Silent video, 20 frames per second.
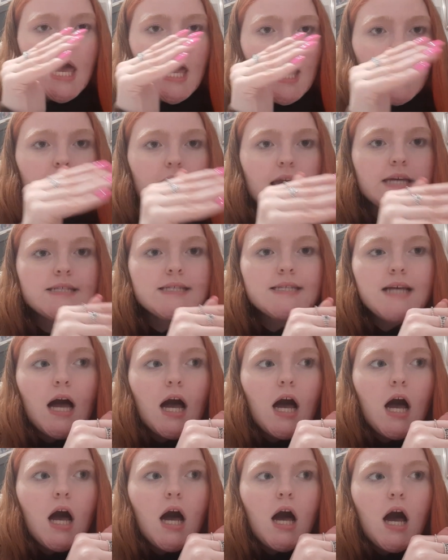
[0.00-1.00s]
is
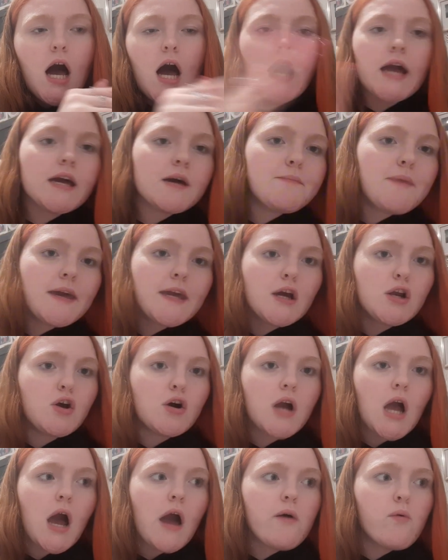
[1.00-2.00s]
I can make it
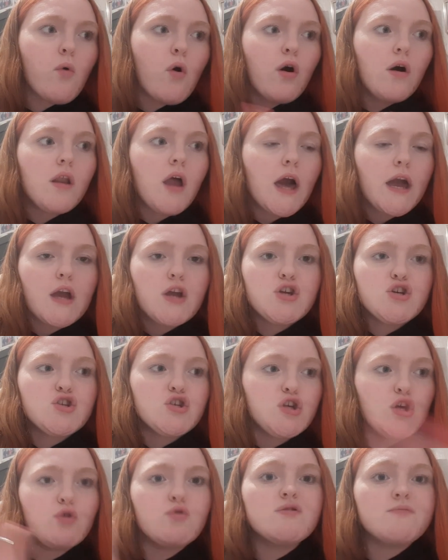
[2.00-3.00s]
look how I want. I can
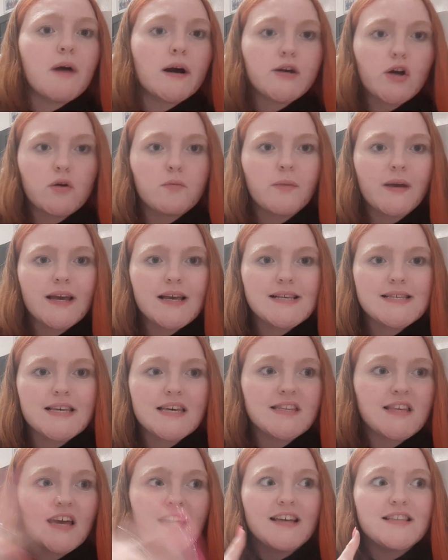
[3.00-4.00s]
just use my own
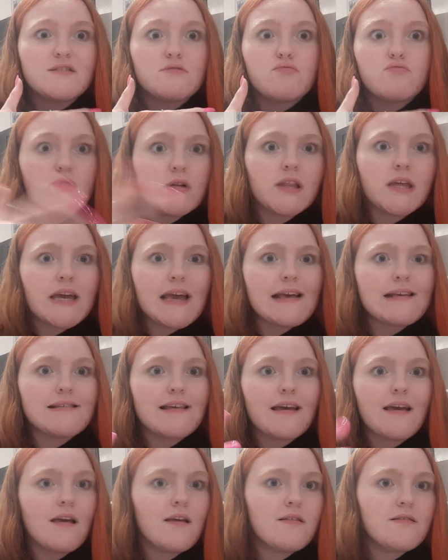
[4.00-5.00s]
pieces. Like it's really
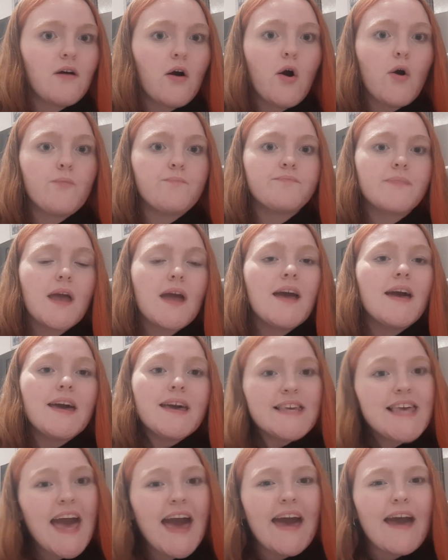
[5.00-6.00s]
easy. So
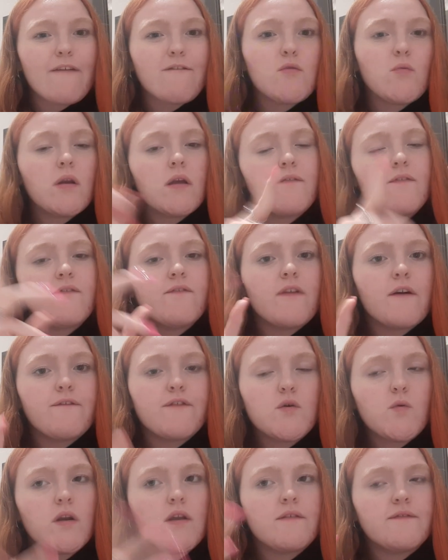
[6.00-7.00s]
yeah, if you want to, if
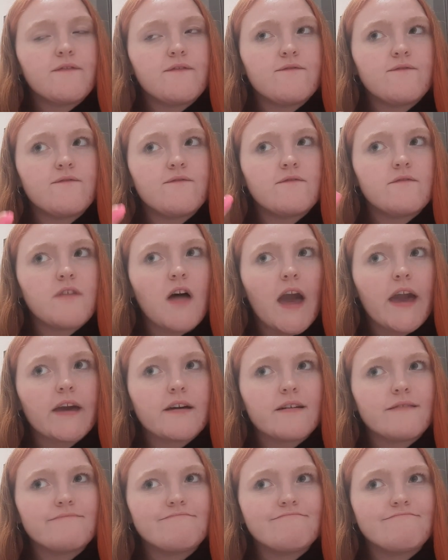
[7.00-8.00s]
you want to
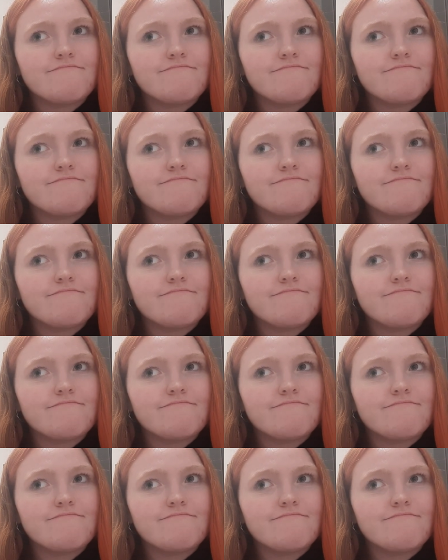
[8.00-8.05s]
like